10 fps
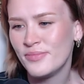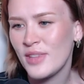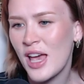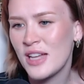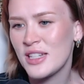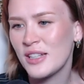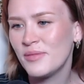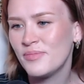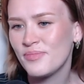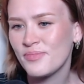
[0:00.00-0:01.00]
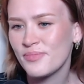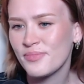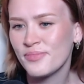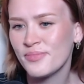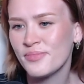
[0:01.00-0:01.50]
Yeah, I did.
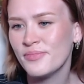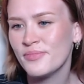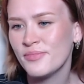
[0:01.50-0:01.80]
Mm-hmm.